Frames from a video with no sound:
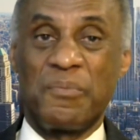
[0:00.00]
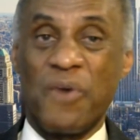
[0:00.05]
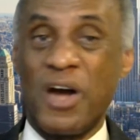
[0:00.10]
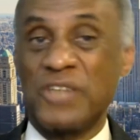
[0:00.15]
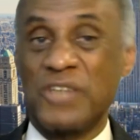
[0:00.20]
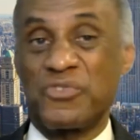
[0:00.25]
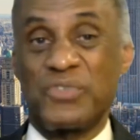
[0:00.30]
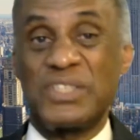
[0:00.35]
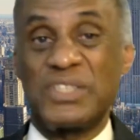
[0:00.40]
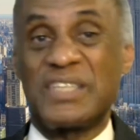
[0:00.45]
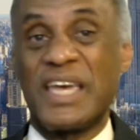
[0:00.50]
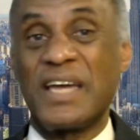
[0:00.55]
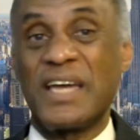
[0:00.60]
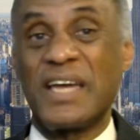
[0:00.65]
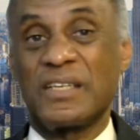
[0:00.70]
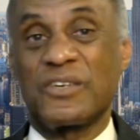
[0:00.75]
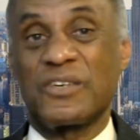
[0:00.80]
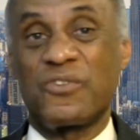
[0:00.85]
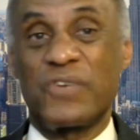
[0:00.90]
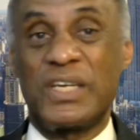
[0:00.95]
Marjorie
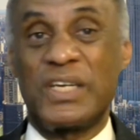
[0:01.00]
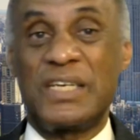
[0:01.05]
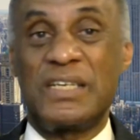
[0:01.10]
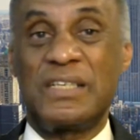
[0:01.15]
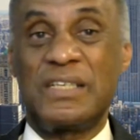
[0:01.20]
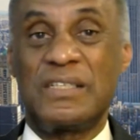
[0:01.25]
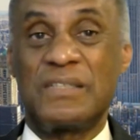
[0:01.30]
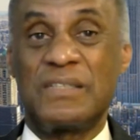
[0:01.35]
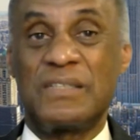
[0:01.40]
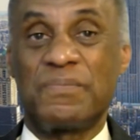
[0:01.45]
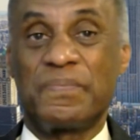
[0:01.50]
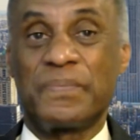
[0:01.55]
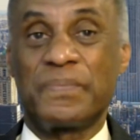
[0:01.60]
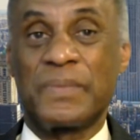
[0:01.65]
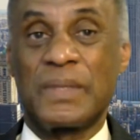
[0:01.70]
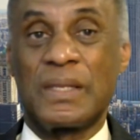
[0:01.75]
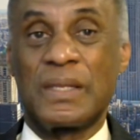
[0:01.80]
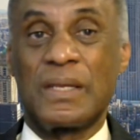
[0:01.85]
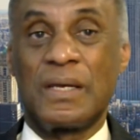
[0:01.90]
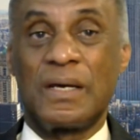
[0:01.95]
Taylor Greene,
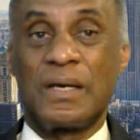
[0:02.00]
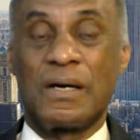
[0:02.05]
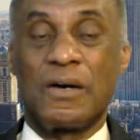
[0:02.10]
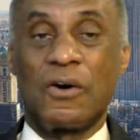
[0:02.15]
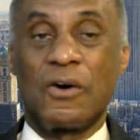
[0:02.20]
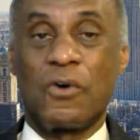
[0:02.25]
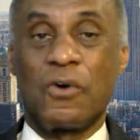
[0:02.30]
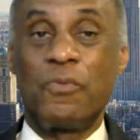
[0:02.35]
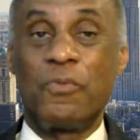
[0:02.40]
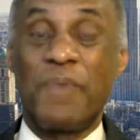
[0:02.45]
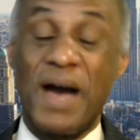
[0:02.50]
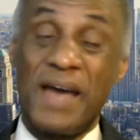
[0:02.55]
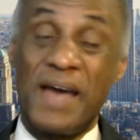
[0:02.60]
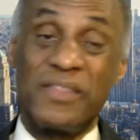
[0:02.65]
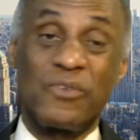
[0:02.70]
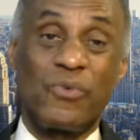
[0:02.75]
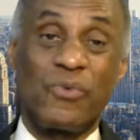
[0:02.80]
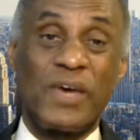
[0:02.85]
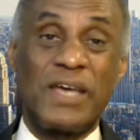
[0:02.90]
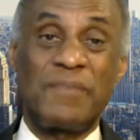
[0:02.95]
who, by
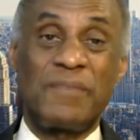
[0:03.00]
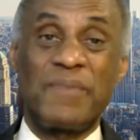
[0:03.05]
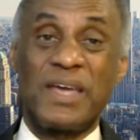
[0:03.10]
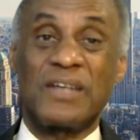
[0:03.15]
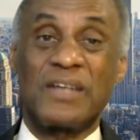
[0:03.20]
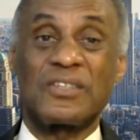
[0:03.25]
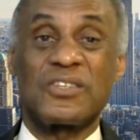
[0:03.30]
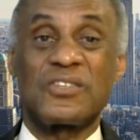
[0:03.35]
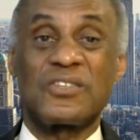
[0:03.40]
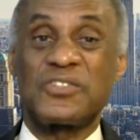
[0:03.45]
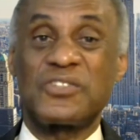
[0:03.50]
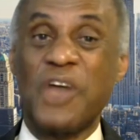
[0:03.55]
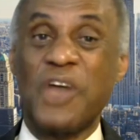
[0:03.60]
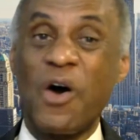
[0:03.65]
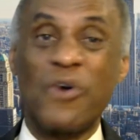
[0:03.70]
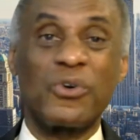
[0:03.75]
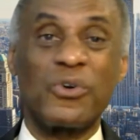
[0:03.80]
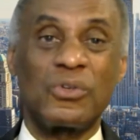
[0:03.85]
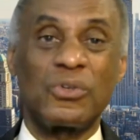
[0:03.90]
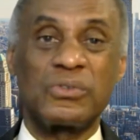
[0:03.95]
the way, made a
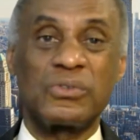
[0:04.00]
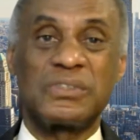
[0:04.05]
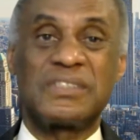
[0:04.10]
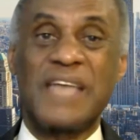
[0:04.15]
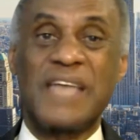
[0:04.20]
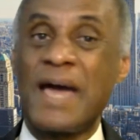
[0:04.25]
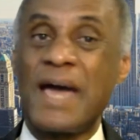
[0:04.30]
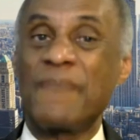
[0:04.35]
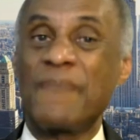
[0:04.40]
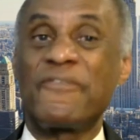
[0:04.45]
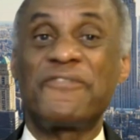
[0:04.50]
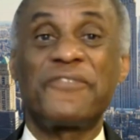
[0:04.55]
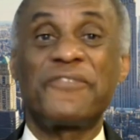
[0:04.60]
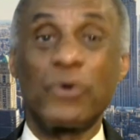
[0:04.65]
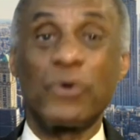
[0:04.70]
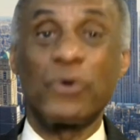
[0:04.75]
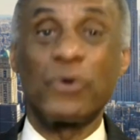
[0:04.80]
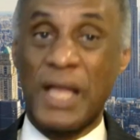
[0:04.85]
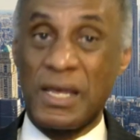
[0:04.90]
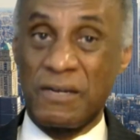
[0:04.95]
total damn
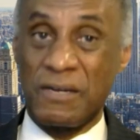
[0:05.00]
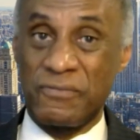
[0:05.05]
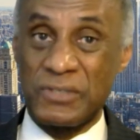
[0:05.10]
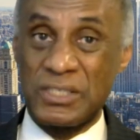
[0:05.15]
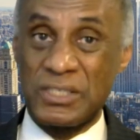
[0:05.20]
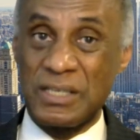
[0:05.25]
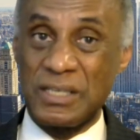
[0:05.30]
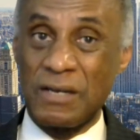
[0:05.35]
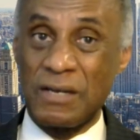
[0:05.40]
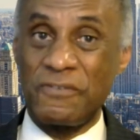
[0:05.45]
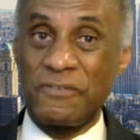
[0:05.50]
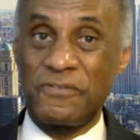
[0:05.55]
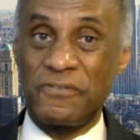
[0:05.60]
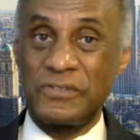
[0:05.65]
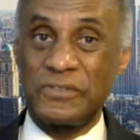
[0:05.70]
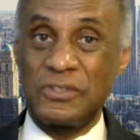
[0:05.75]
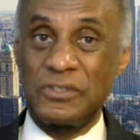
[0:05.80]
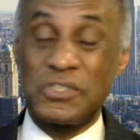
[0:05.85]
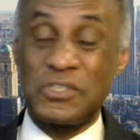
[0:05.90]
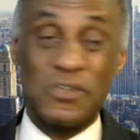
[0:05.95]
fool out of herself.
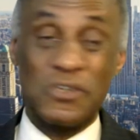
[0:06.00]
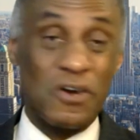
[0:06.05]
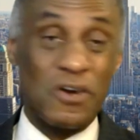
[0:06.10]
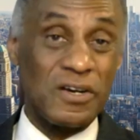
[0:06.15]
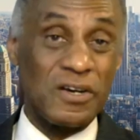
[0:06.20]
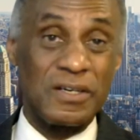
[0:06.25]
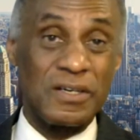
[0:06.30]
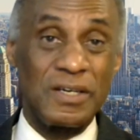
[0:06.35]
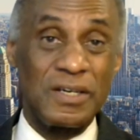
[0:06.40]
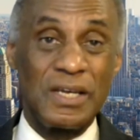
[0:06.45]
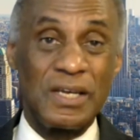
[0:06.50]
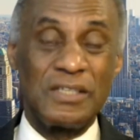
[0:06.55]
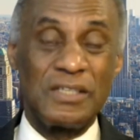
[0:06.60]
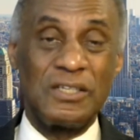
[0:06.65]
You saw her?